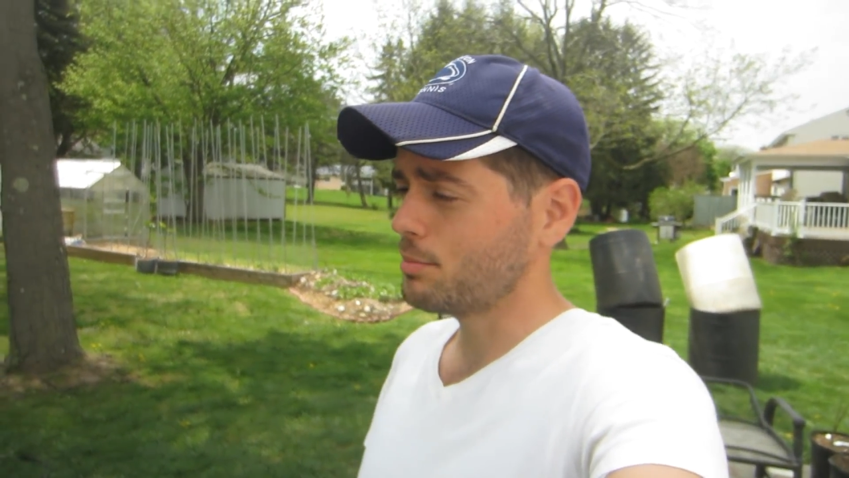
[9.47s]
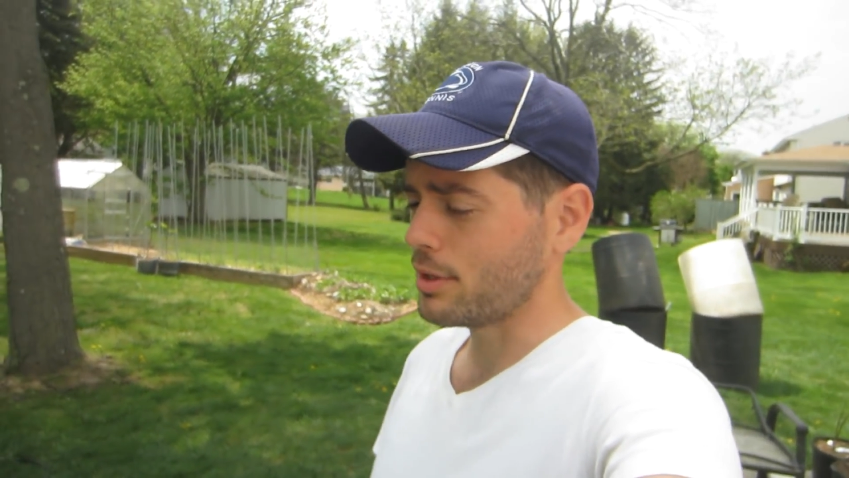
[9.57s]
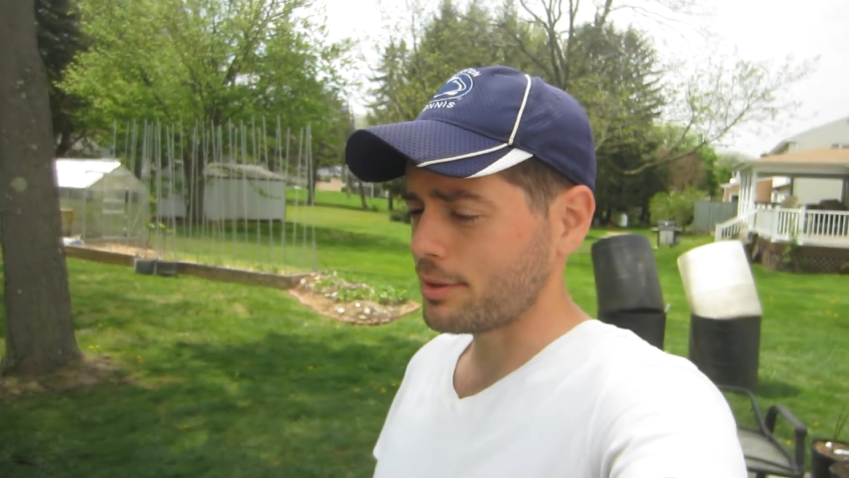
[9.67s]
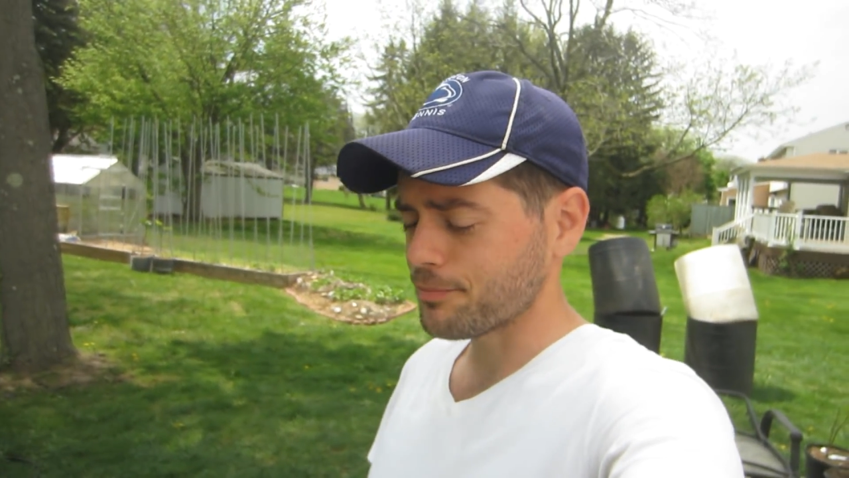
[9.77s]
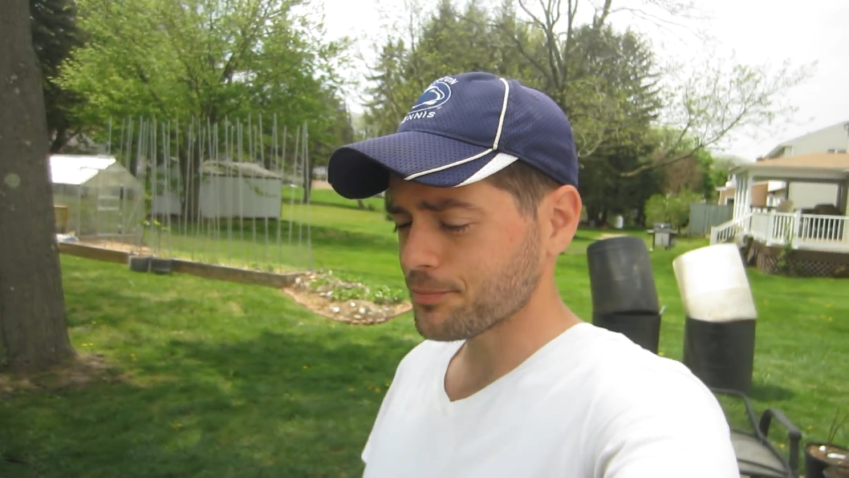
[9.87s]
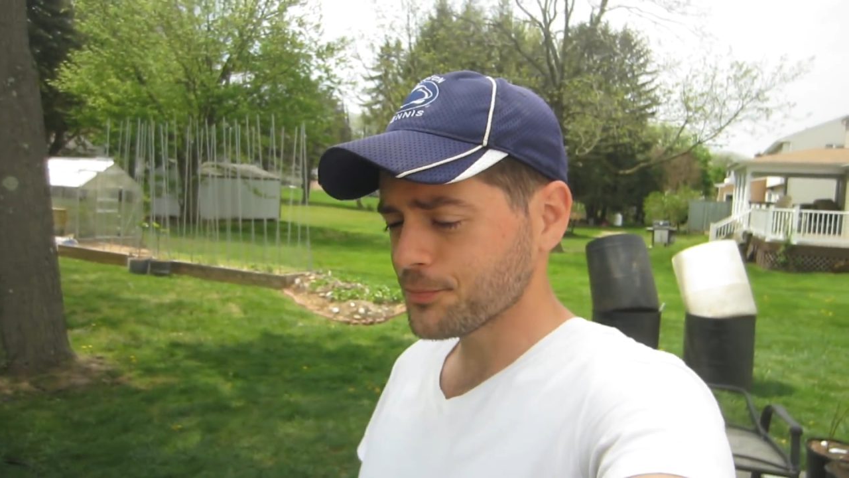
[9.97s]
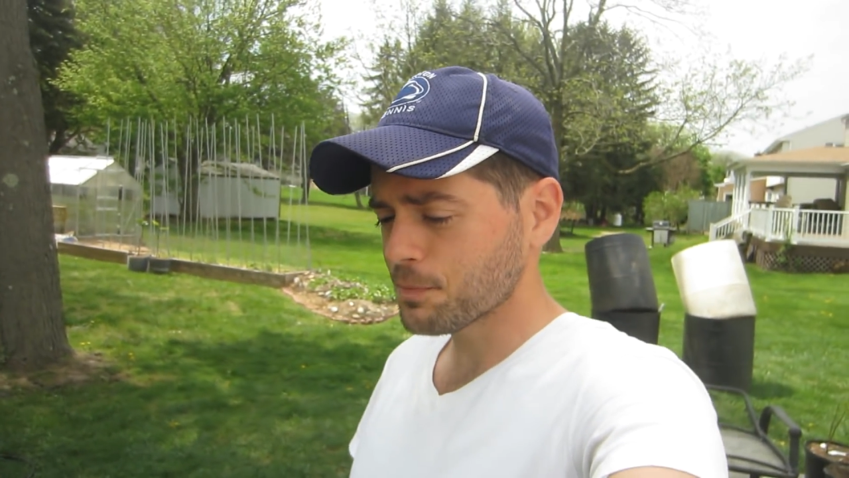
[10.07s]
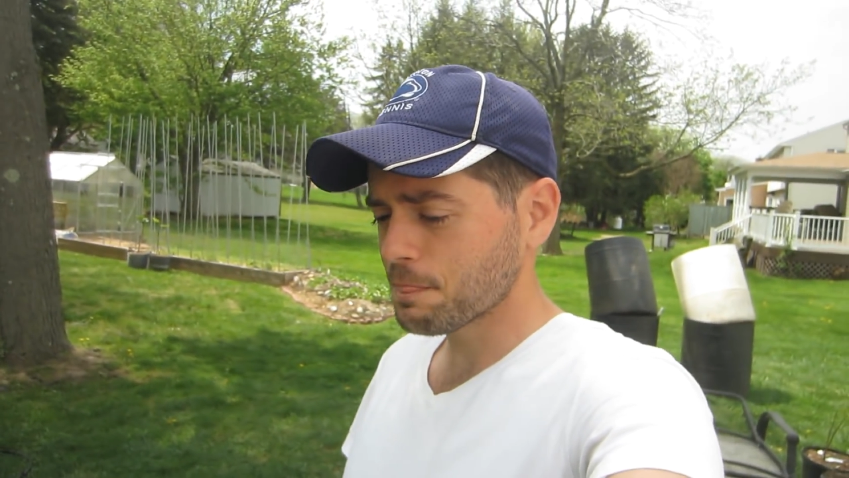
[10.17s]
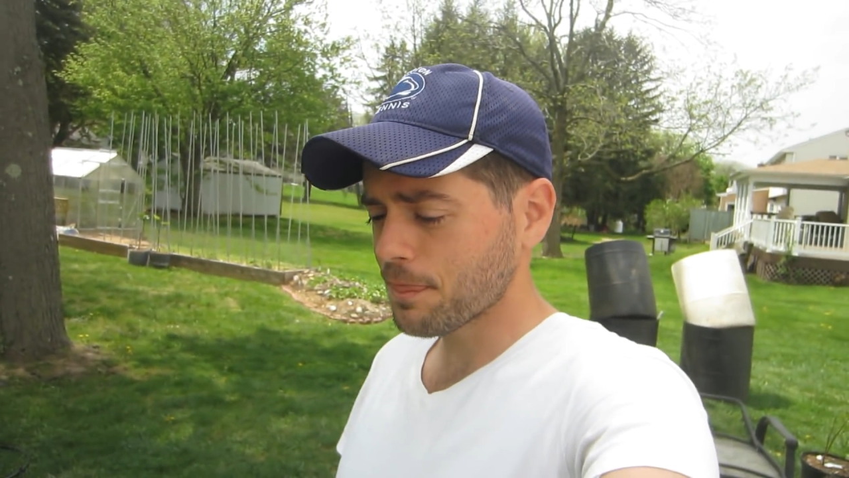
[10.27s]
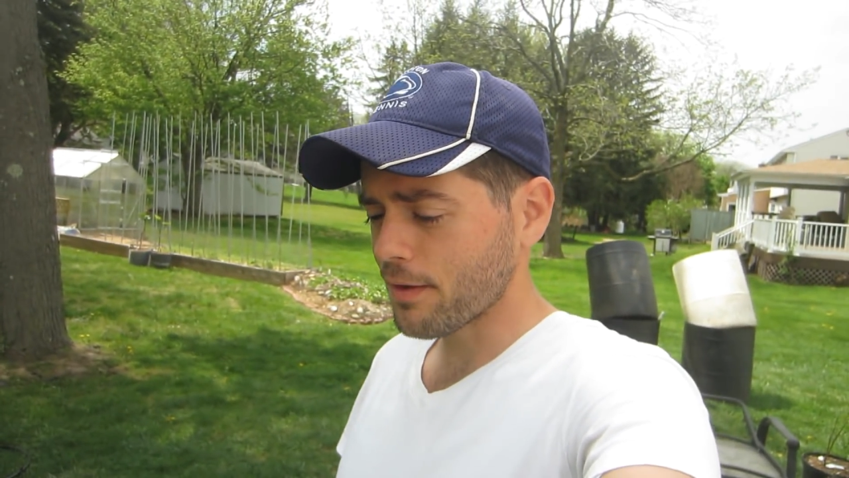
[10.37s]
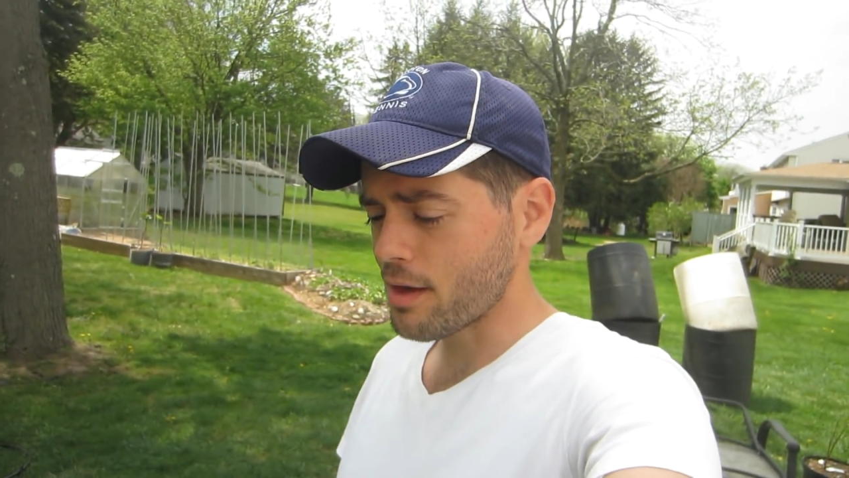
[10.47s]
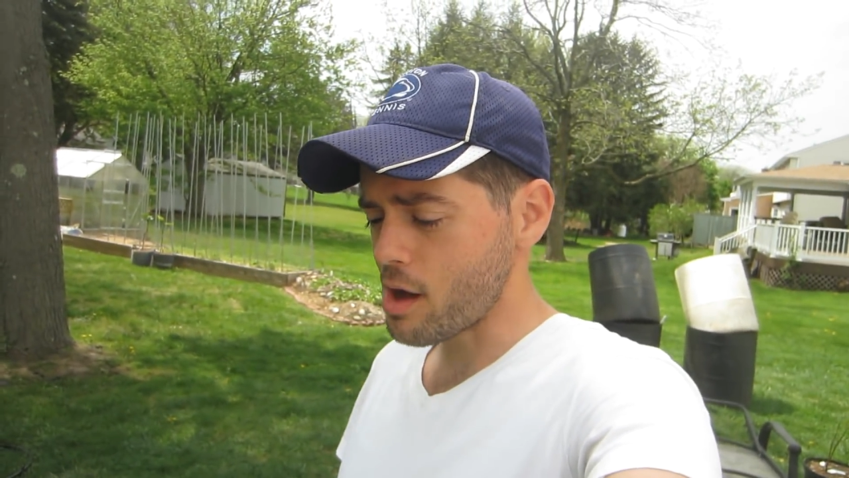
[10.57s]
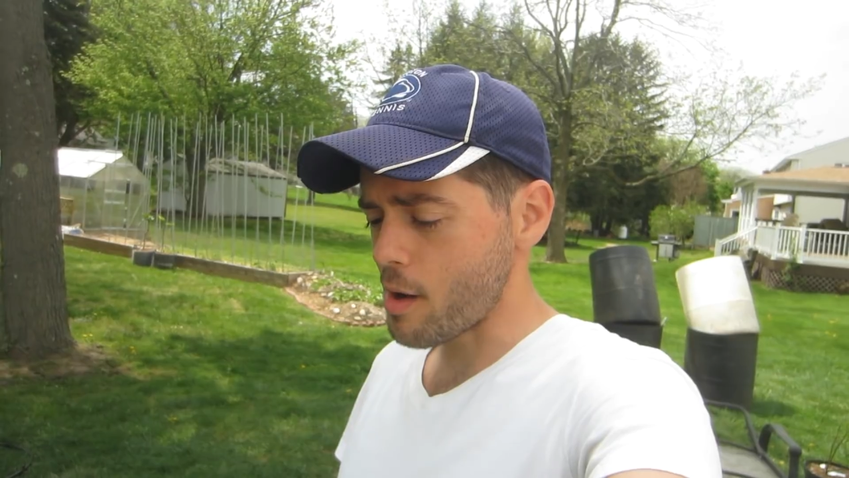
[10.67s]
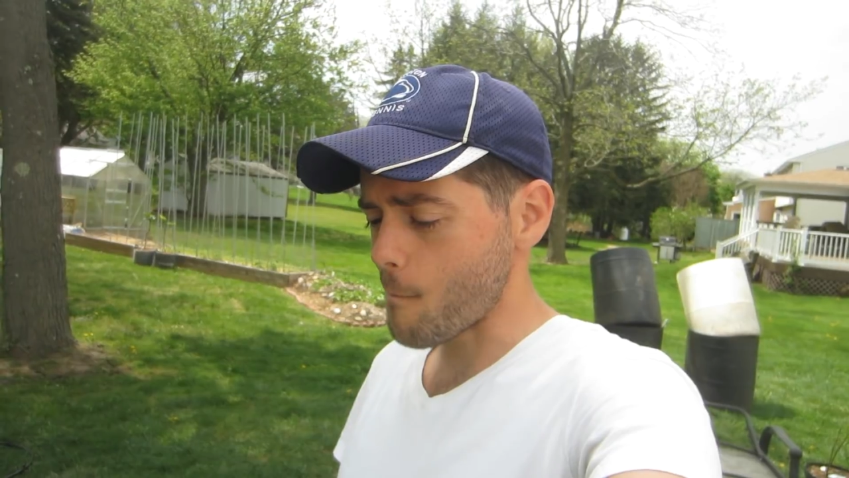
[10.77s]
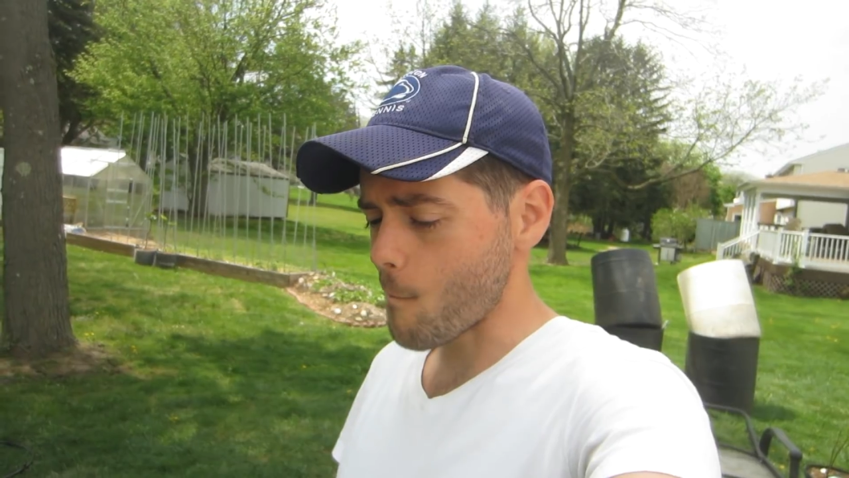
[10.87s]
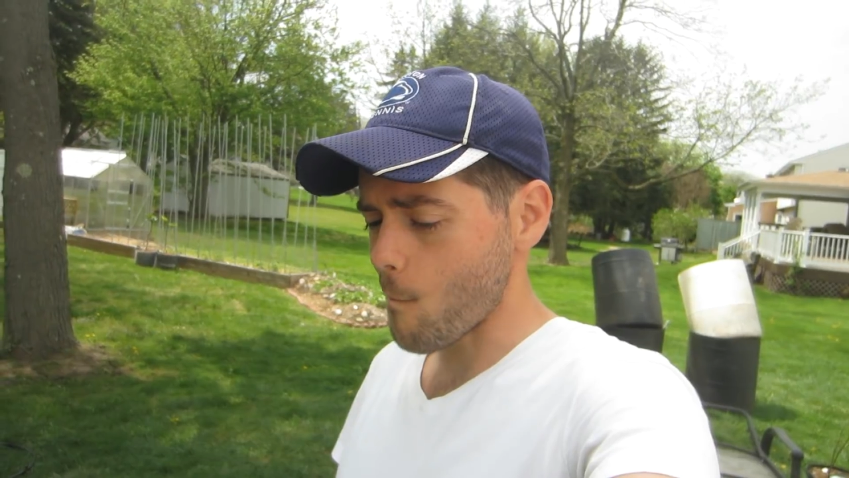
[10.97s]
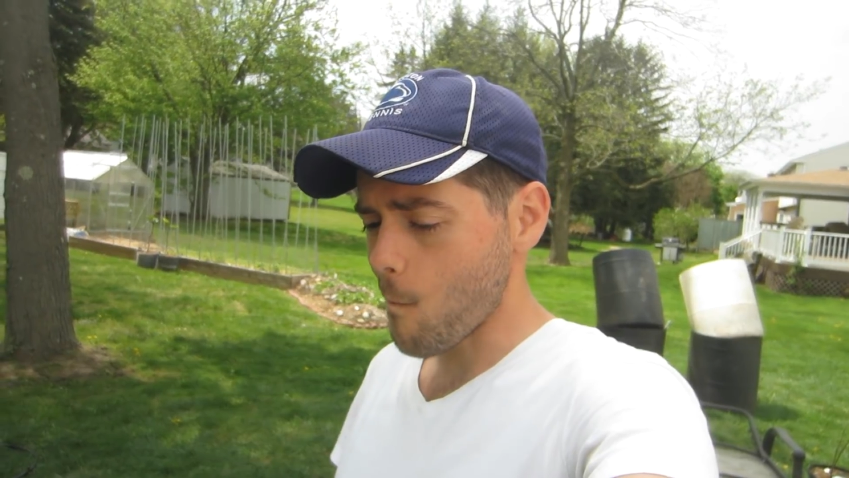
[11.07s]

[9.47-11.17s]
But um,